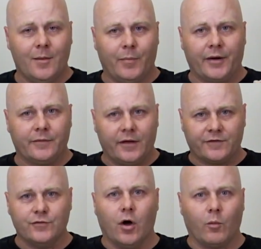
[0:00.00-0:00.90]
but
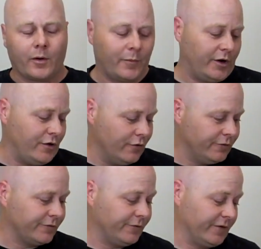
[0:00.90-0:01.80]
it's not what I'm going to
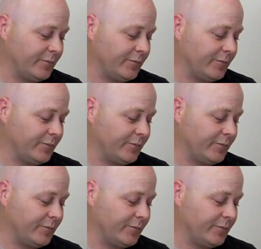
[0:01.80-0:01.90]
use for this